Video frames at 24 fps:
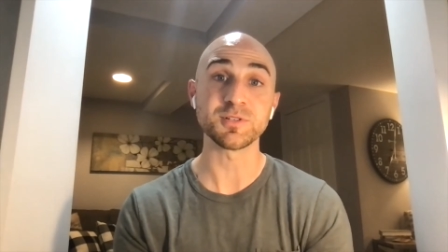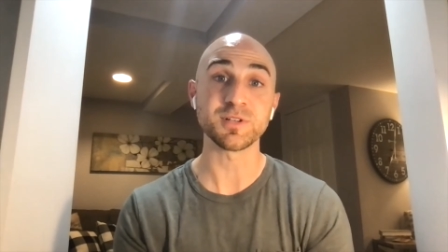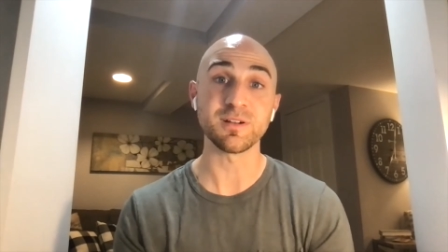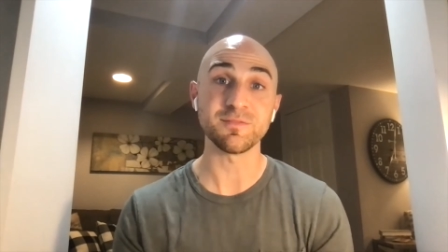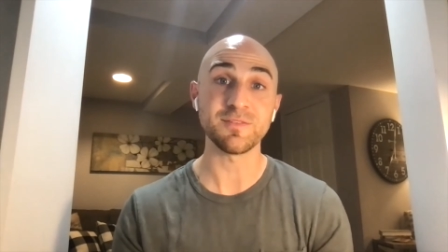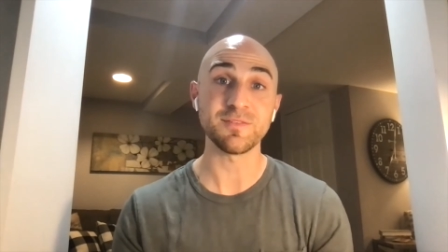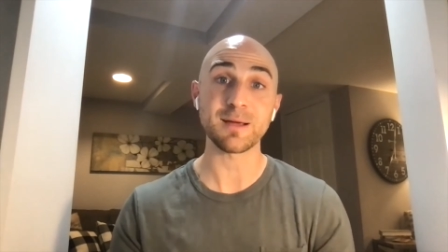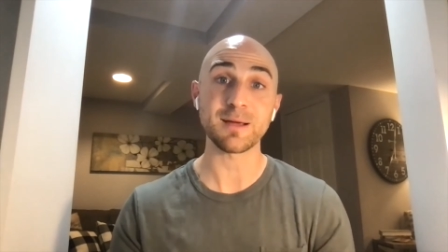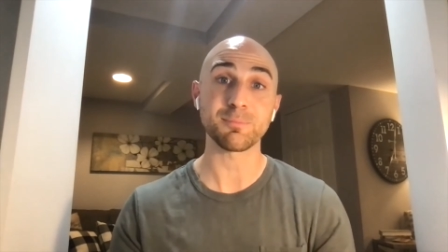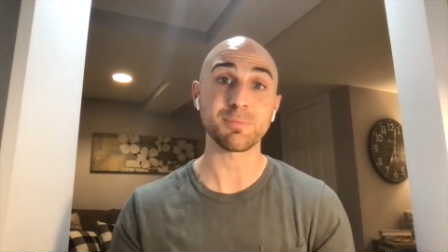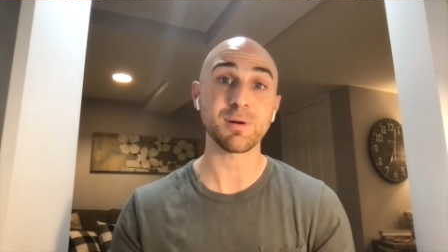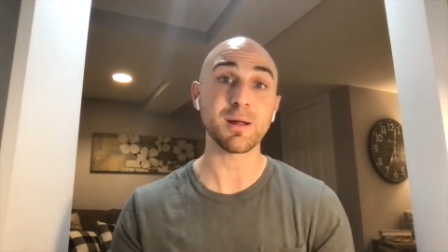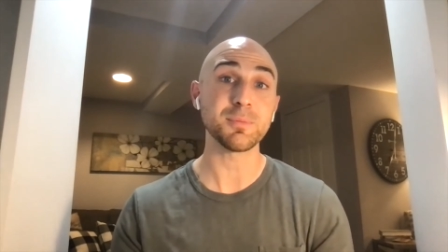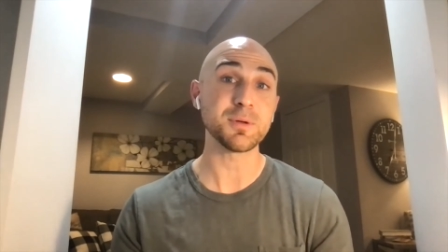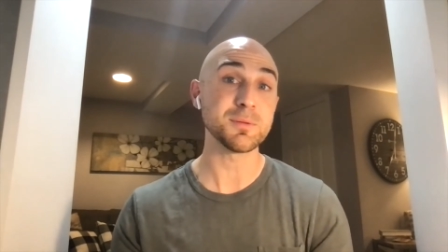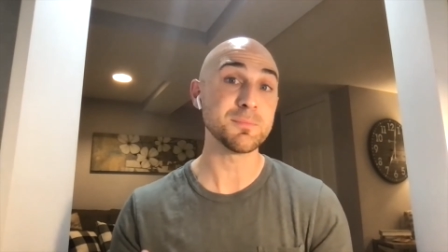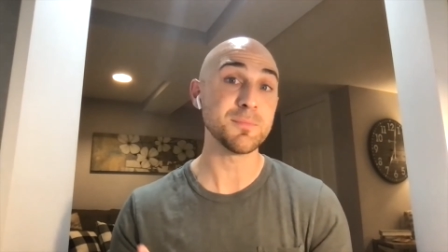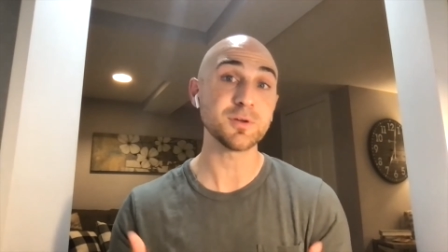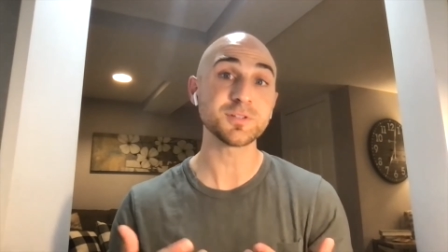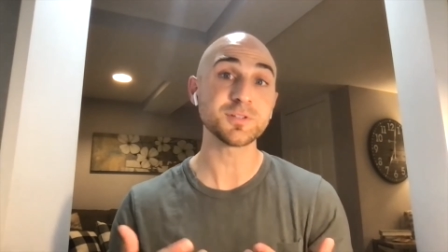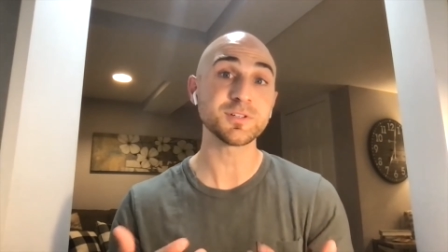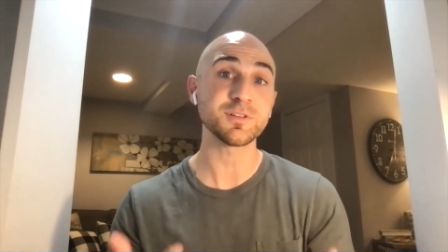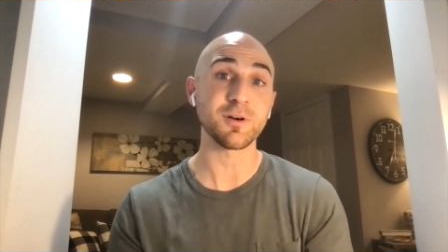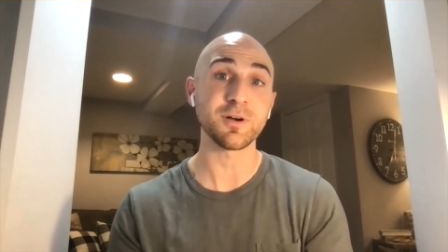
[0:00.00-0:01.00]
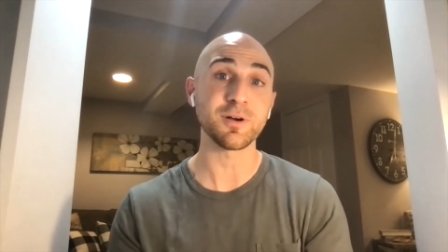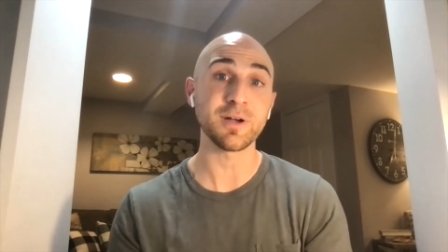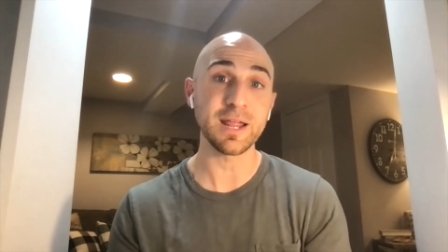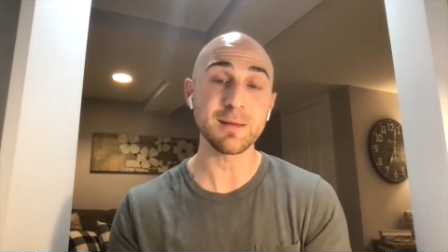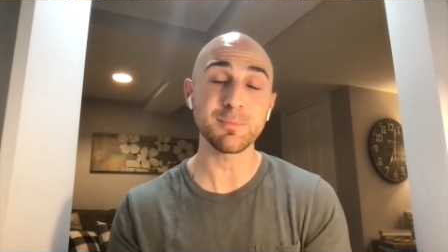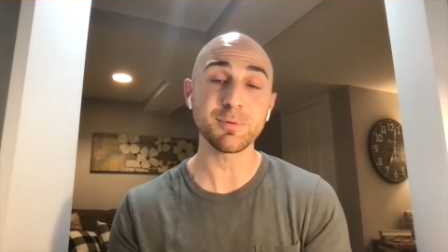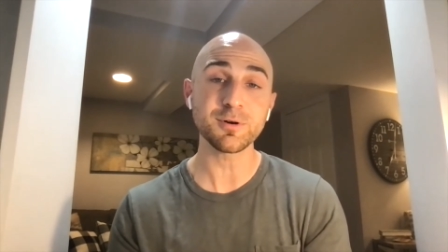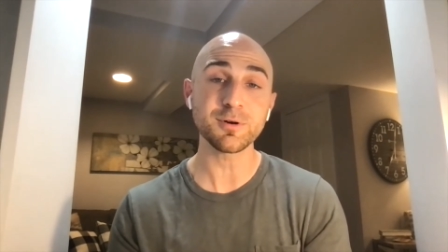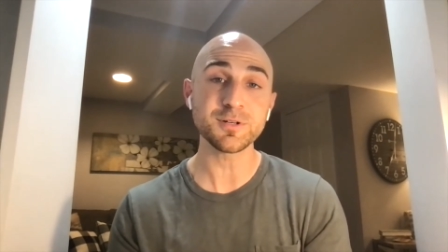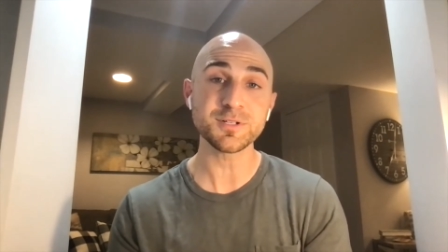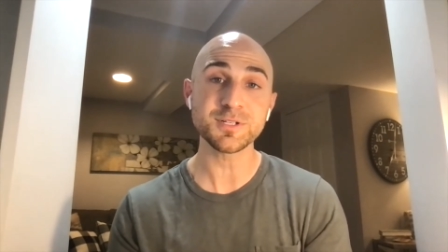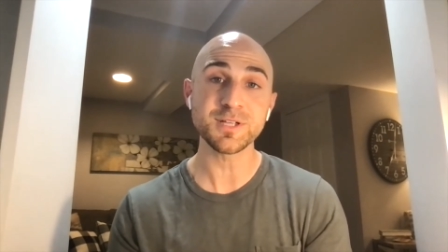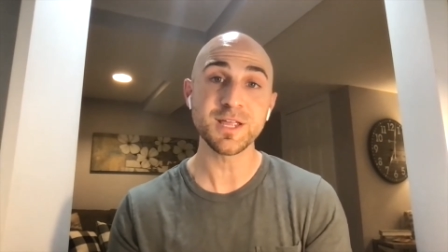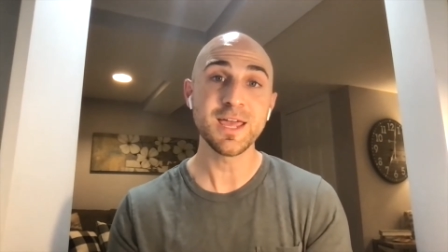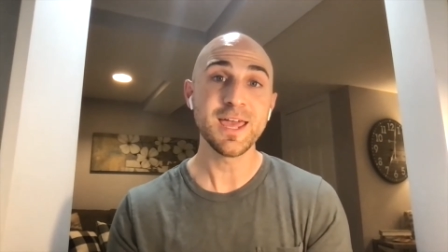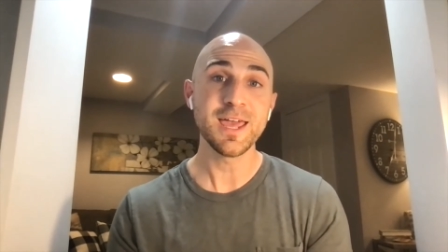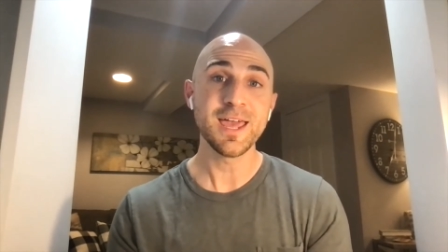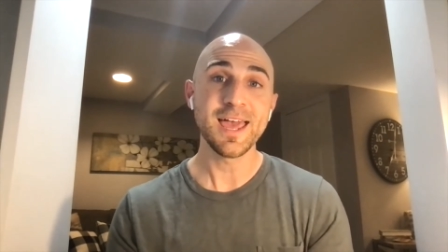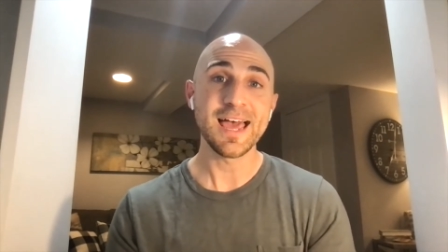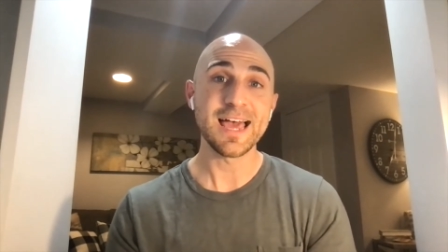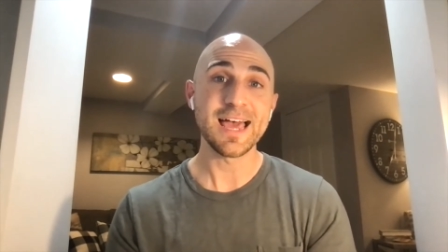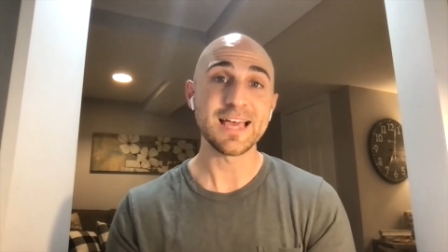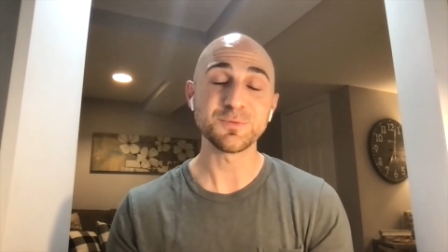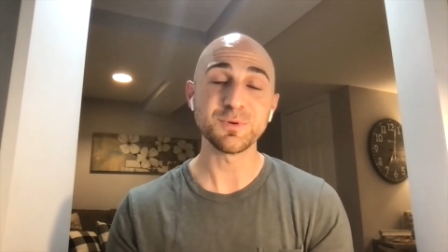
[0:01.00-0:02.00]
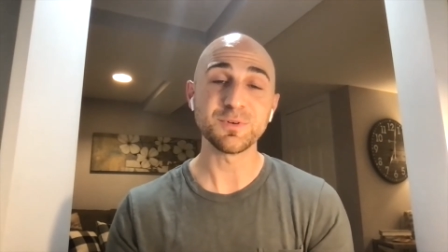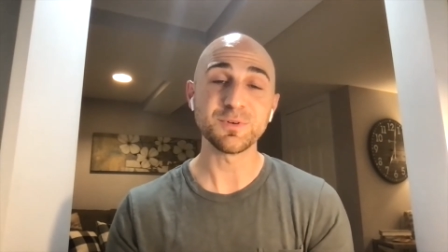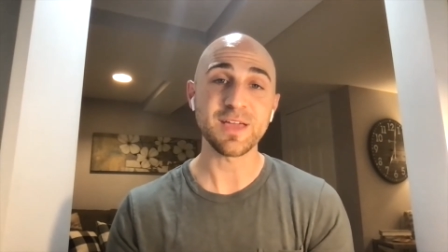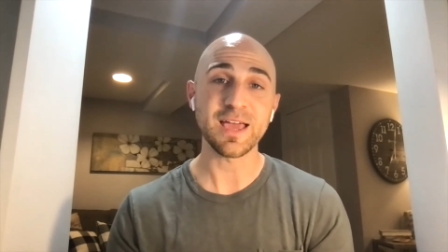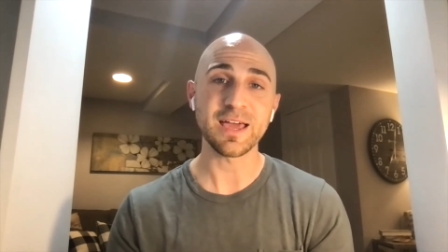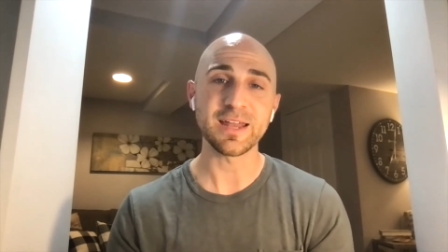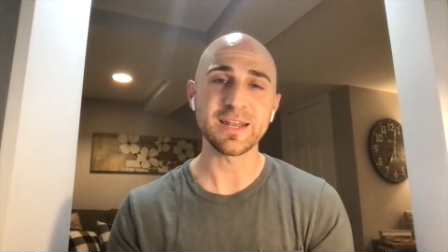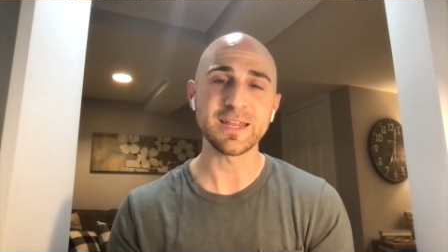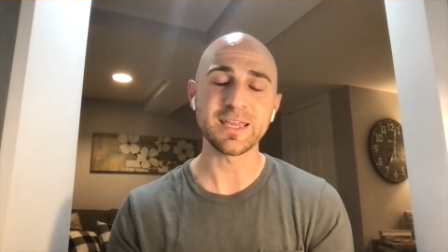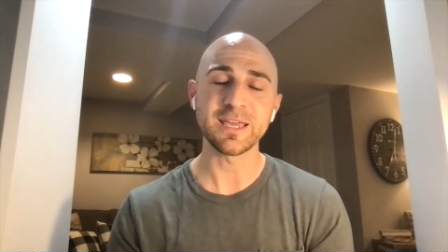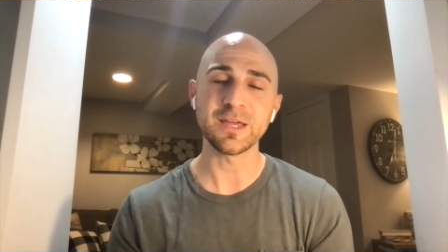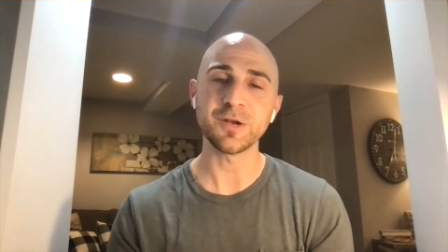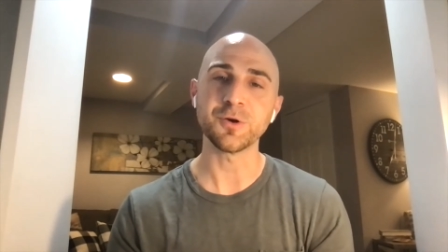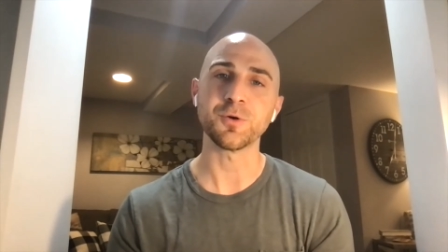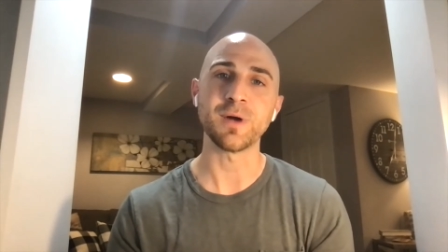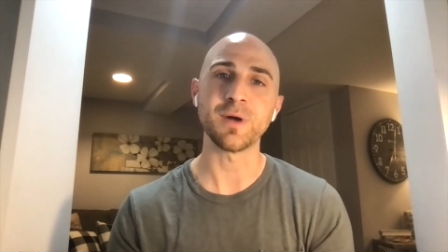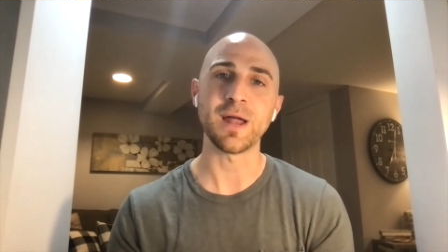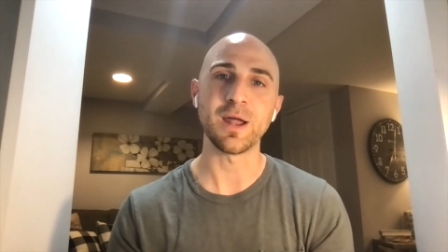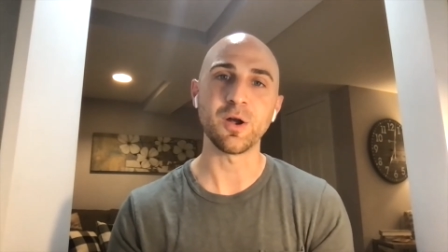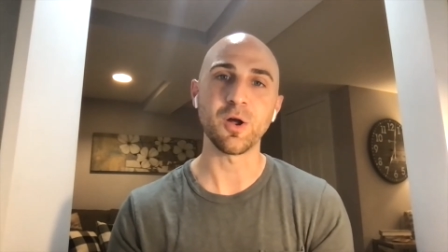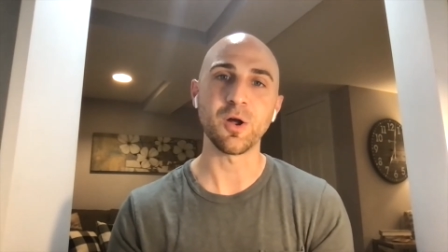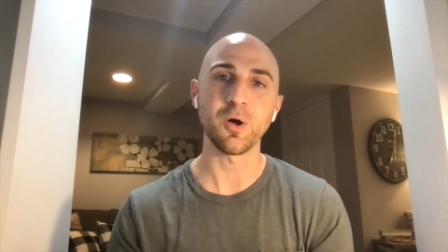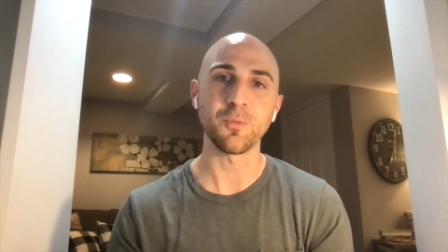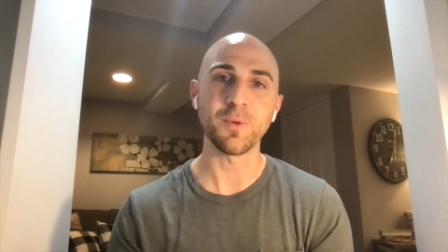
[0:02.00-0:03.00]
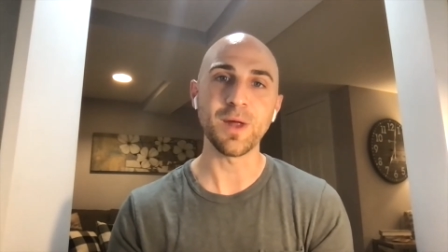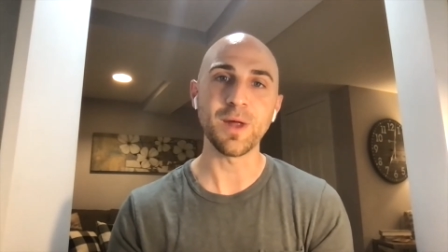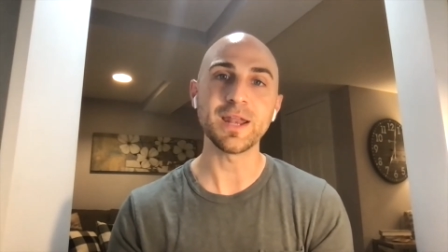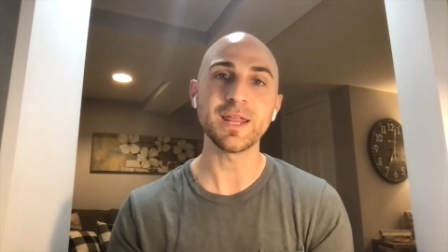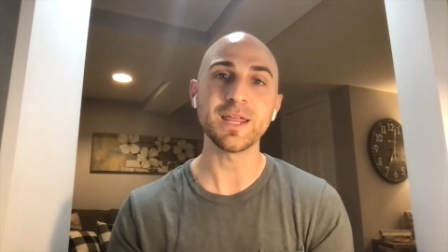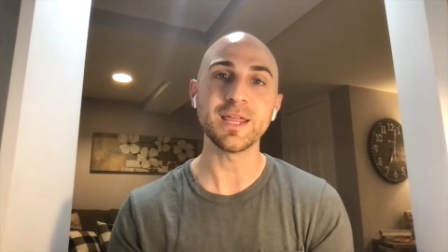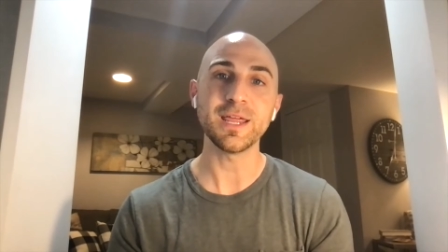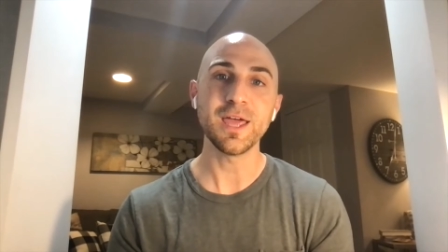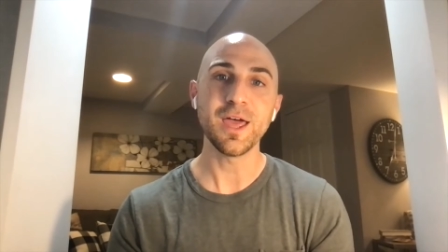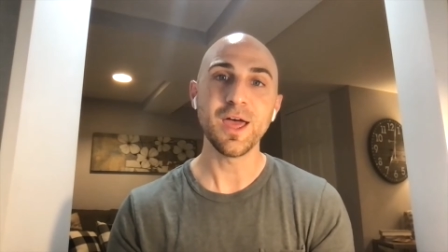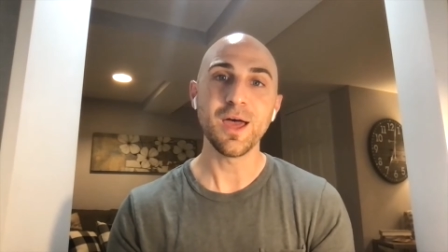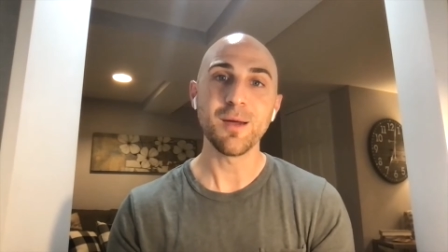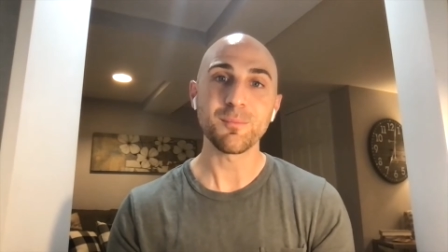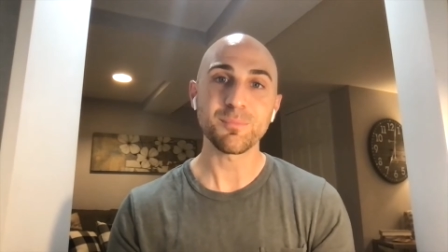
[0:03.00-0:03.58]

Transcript: And in fact, probably most of our neighbors, as we've kind of kidded around already,